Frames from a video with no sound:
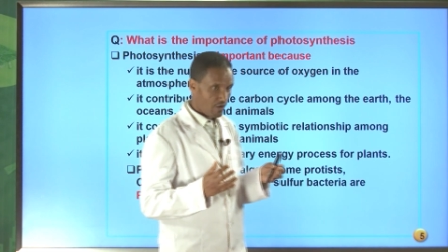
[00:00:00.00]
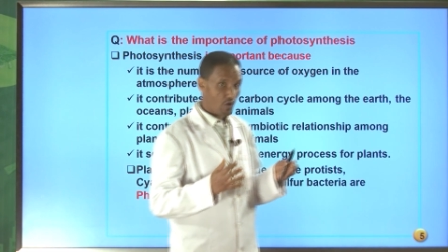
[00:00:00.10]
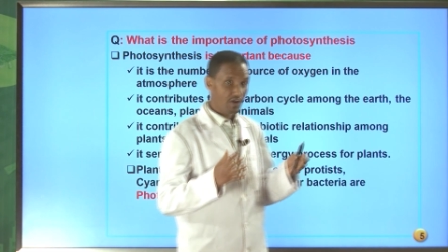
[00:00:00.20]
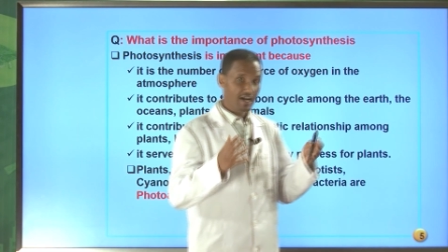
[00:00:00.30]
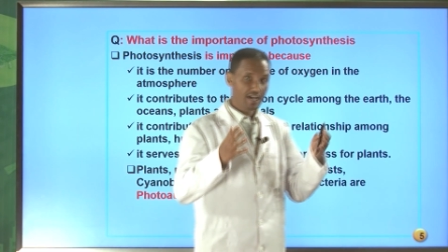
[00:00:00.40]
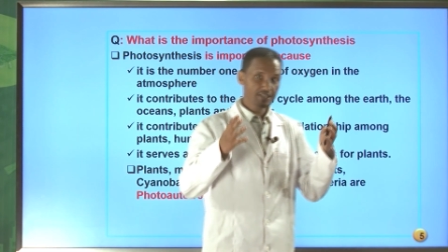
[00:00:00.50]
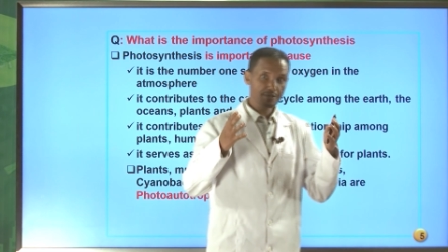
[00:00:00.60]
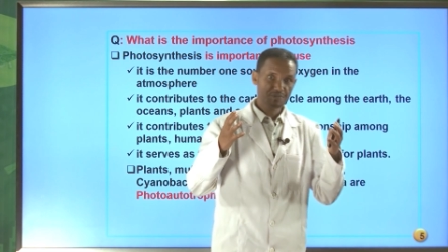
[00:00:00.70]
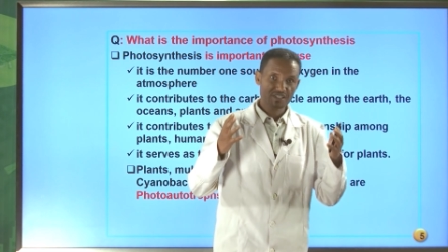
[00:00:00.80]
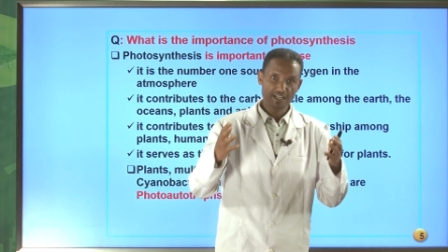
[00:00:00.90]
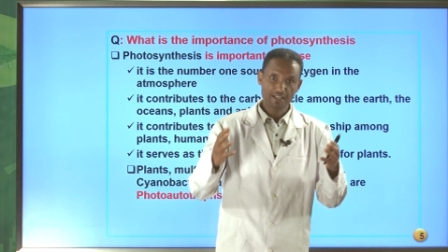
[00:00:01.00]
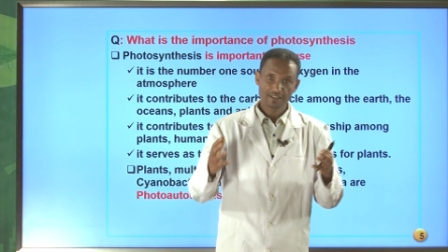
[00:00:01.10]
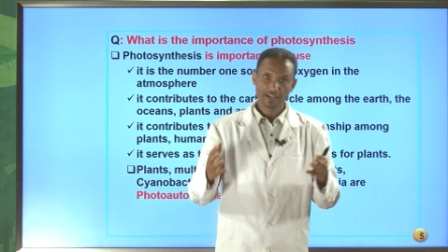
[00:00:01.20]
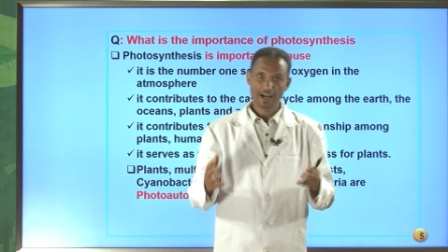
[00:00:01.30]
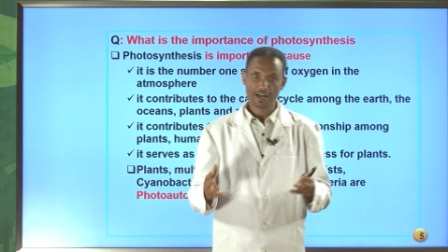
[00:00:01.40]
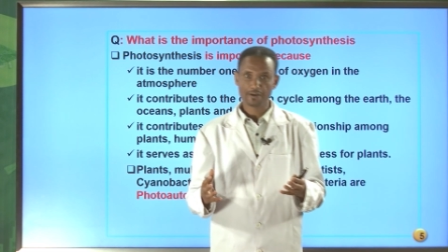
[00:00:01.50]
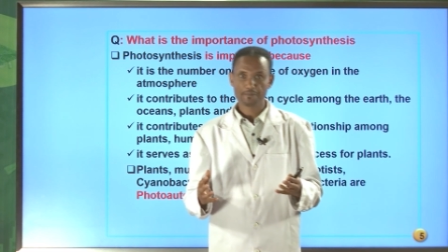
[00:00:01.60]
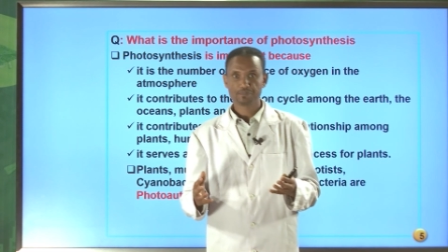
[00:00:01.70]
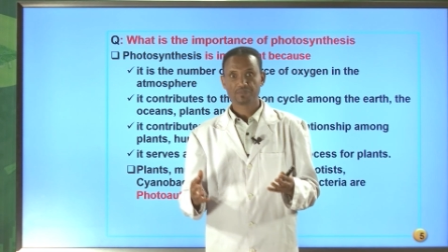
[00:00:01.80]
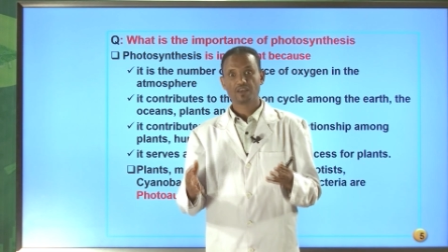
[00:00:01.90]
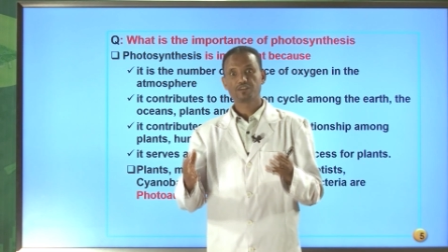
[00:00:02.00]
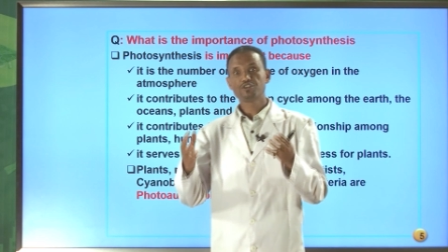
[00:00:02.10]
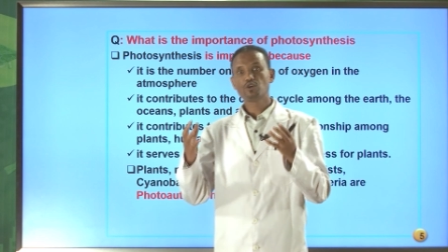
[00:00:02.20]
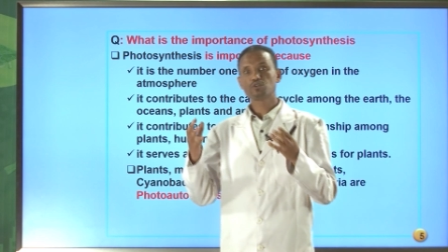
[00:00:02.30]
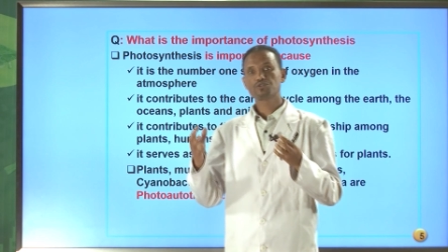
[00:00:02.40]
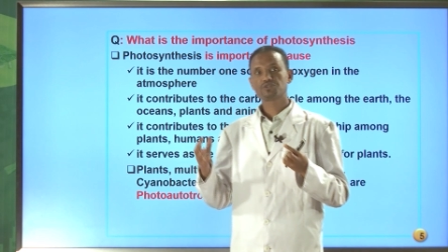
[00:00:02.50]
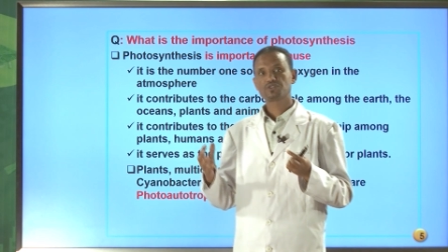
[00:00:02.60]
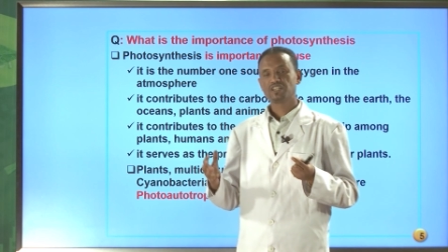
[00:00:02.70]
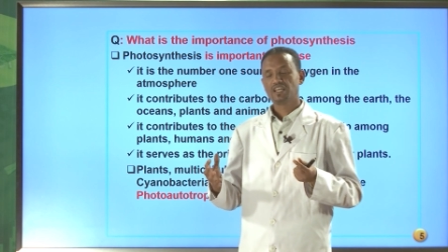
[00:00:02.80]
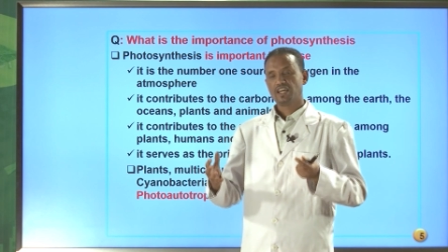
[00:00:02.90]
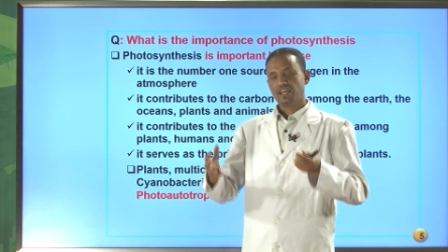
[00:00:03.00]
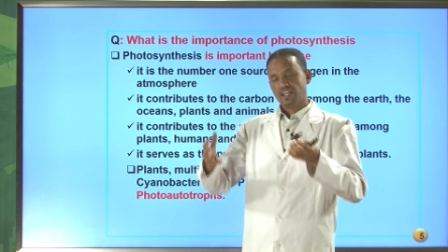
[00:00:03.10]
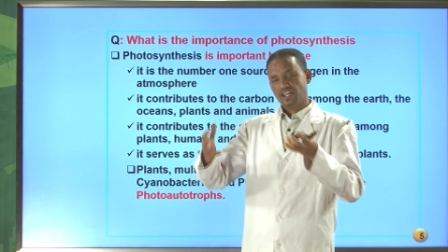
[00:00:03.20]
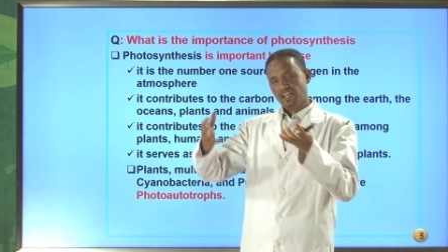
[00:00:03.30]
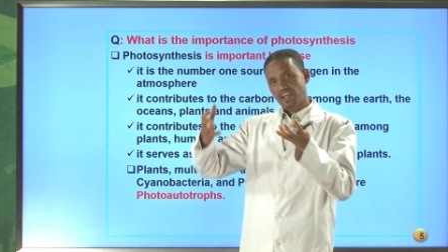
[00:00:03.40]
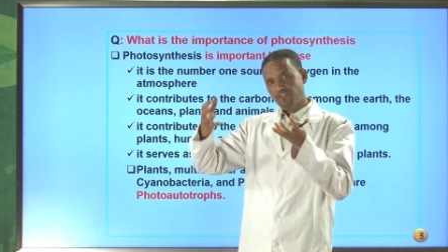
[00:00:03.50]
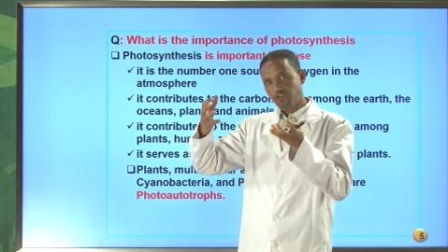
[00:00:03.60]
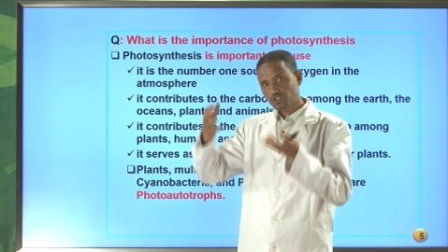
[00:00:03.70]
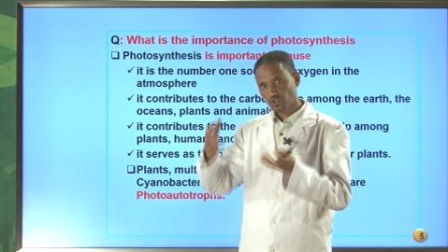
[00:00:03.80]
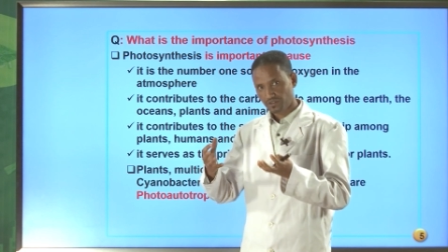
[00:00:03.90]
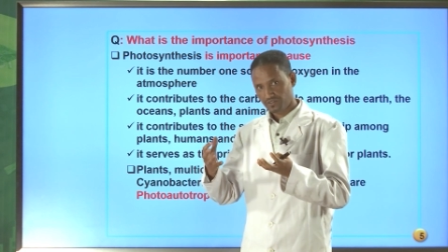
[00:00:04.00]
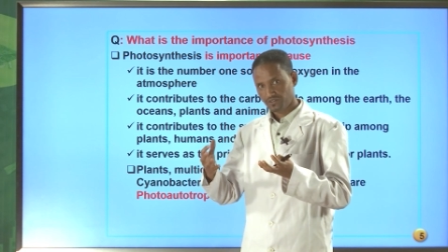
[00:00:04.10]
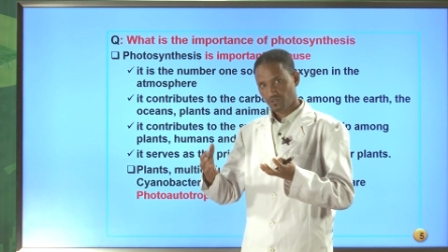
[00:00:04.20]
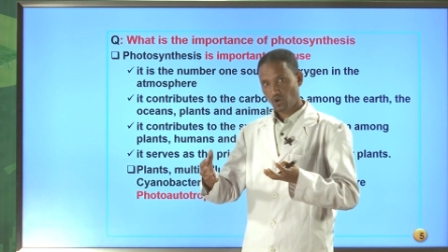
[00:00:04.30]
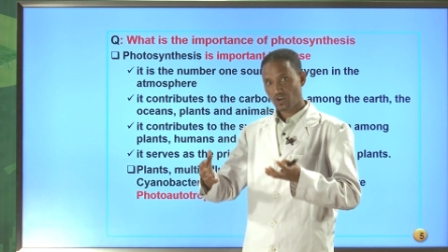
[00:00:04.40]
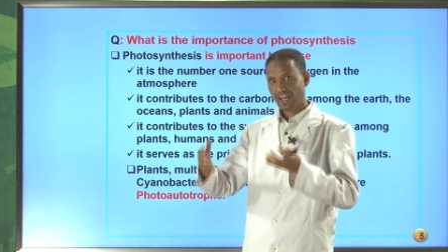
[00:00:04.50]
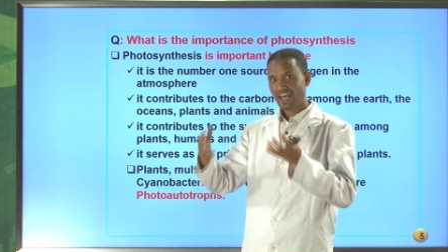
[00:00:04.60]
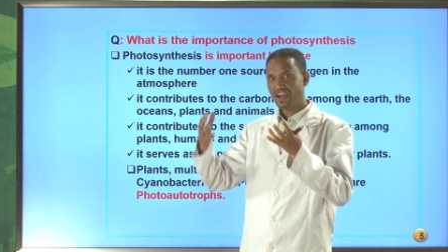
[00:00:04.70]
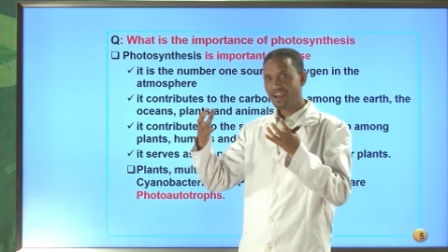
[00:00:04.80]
organisms that can use a photon or a